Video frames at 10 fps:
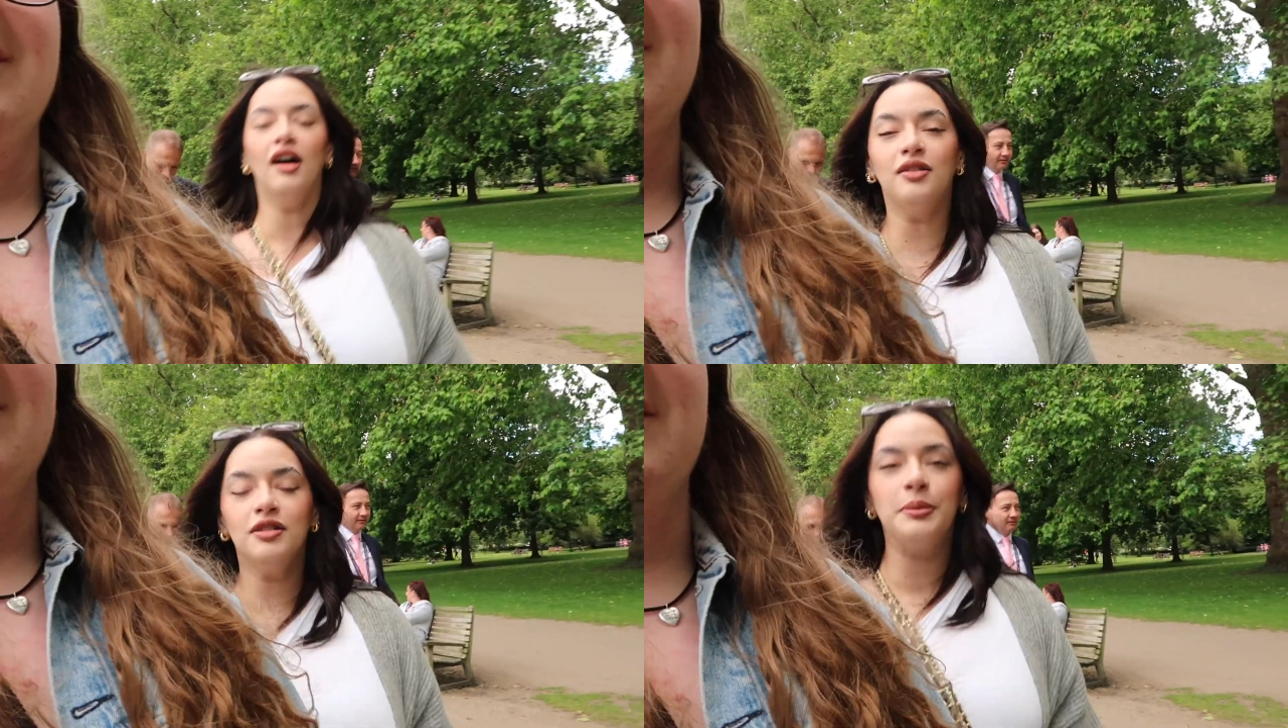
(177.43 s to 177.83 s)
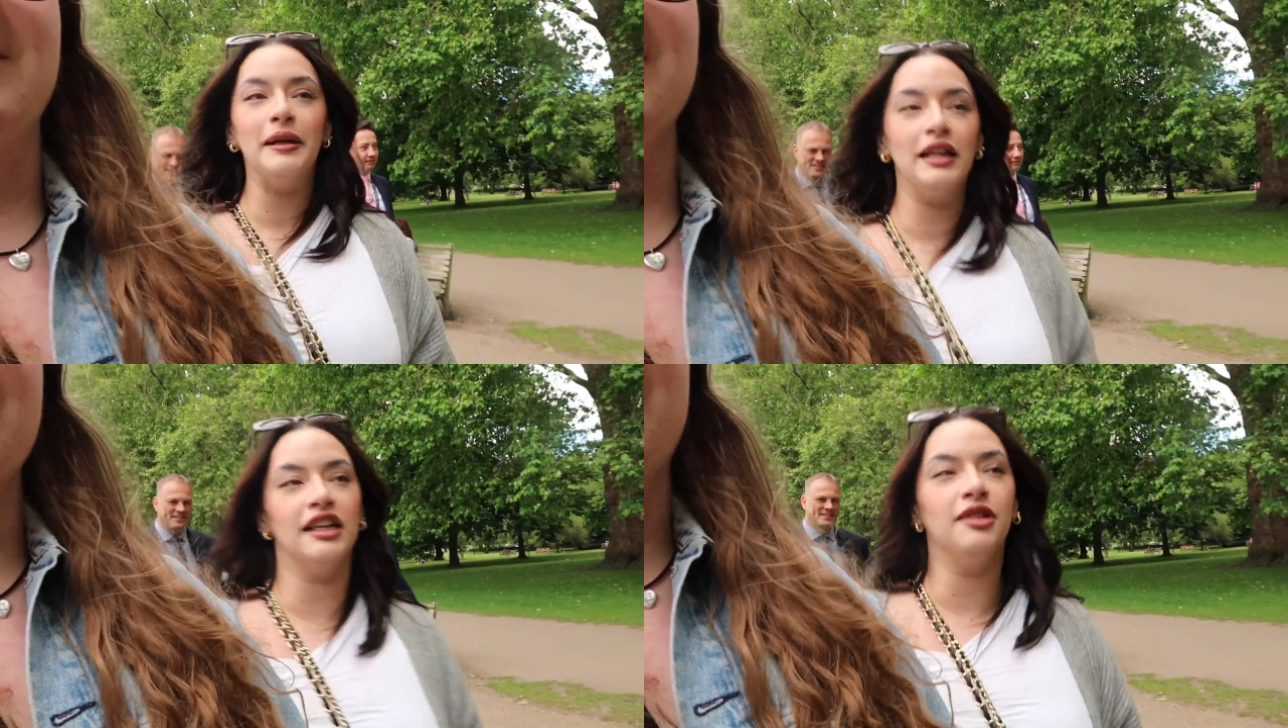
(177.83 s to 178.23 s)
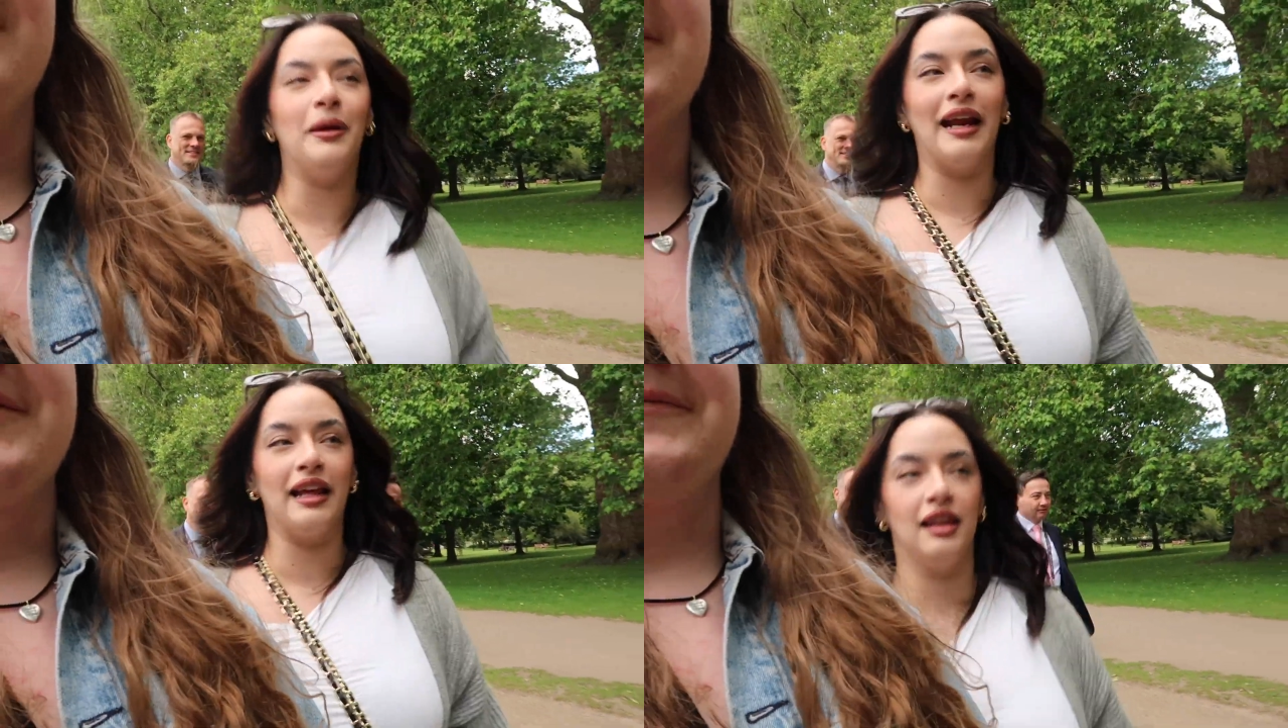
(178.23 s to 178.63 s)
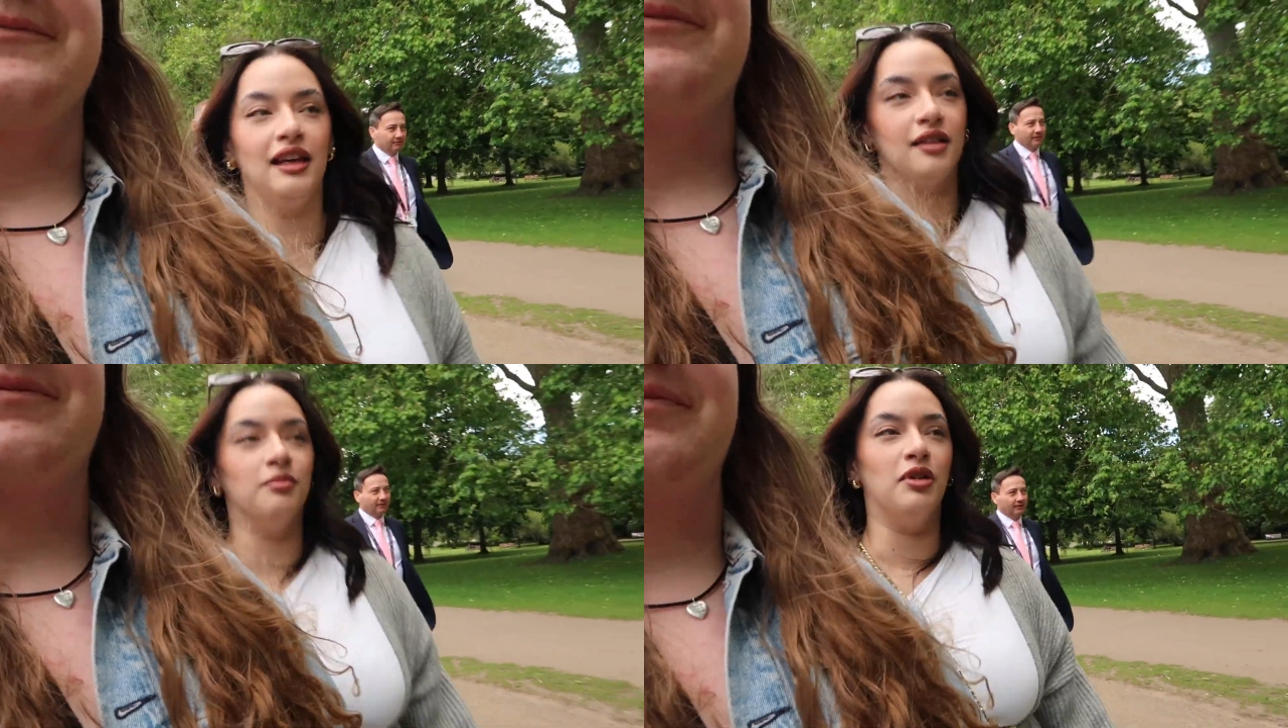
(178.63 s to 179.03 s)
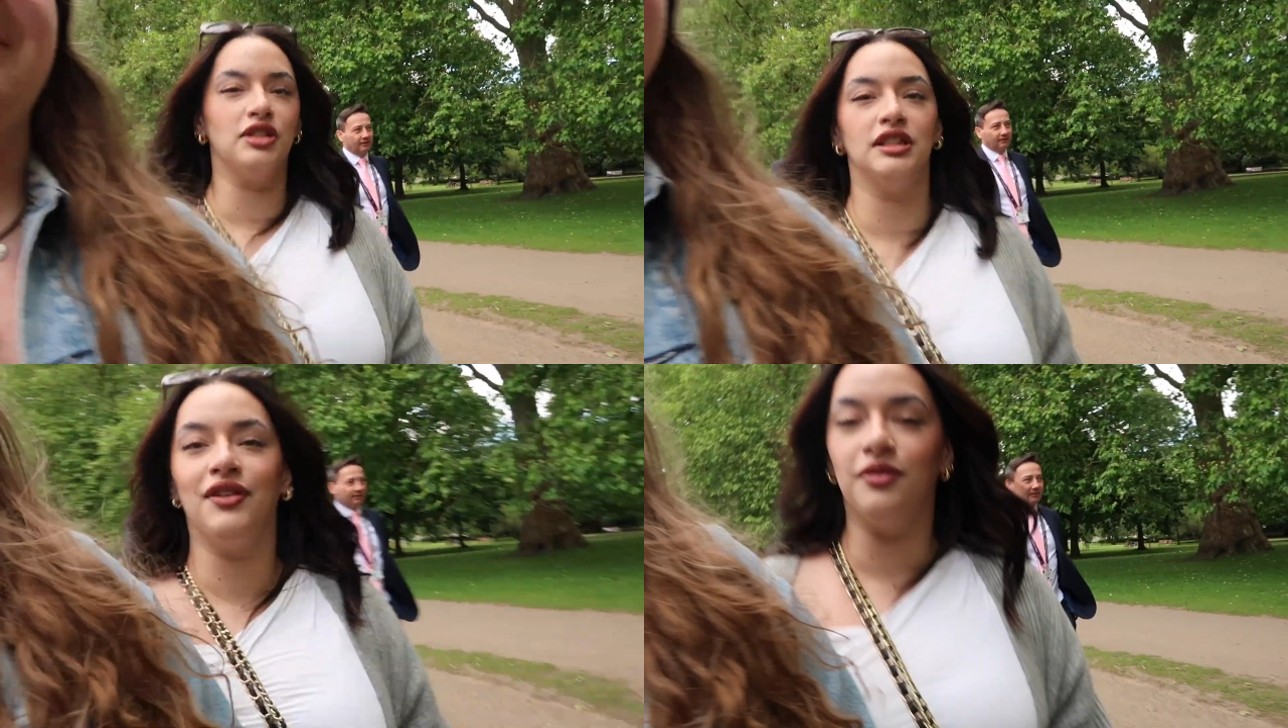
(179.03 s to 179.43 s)
Oh, it was pretty good, but I think most
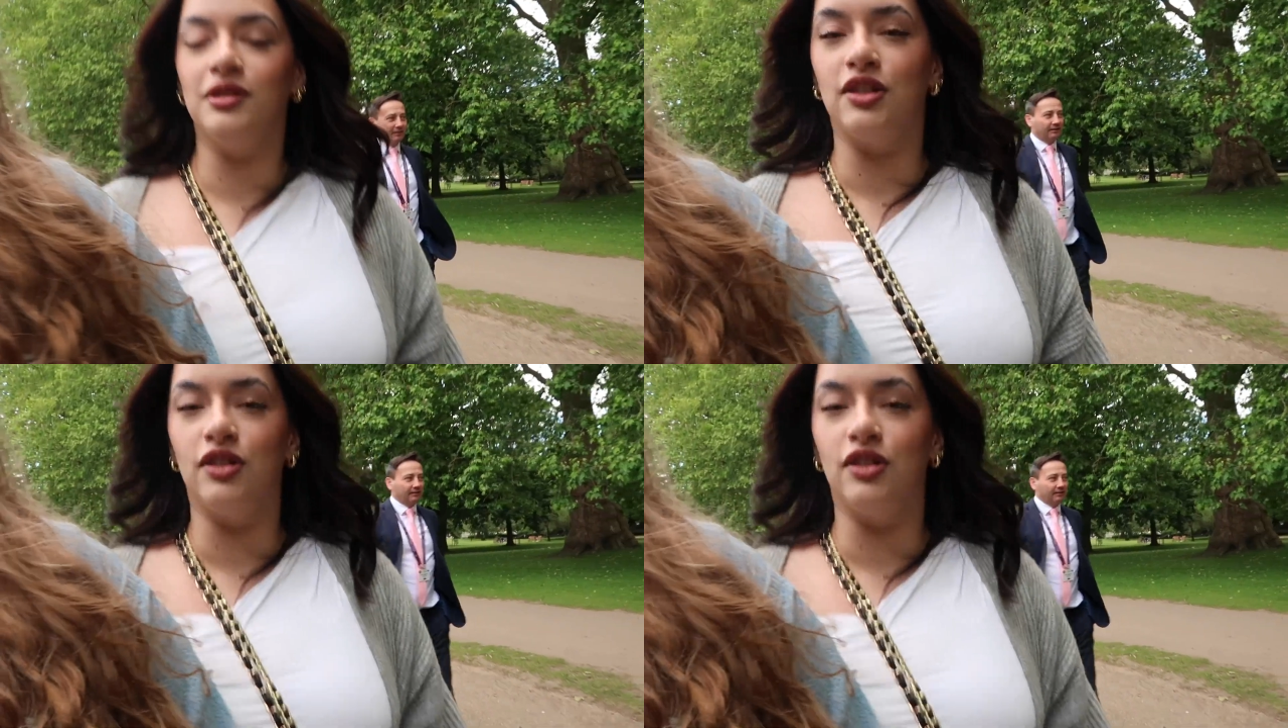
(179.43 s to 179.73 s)
of it was